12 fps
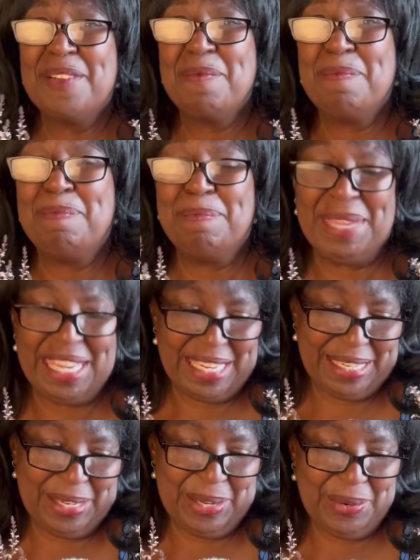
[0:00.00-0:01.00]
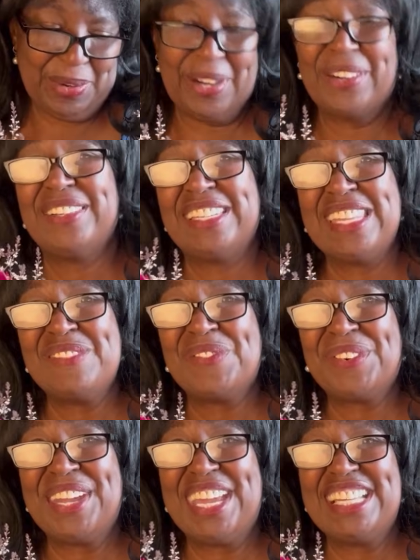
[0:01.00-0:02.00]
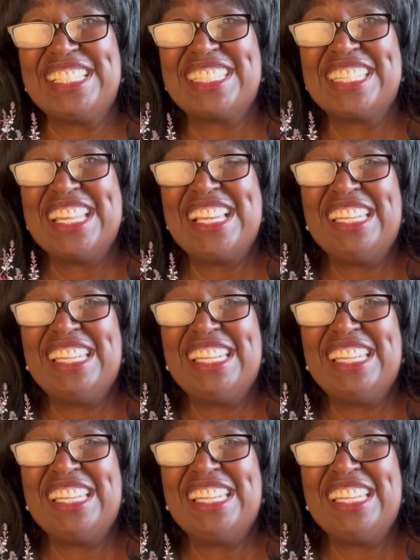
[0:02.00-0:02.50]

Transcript: meet new gardening friends.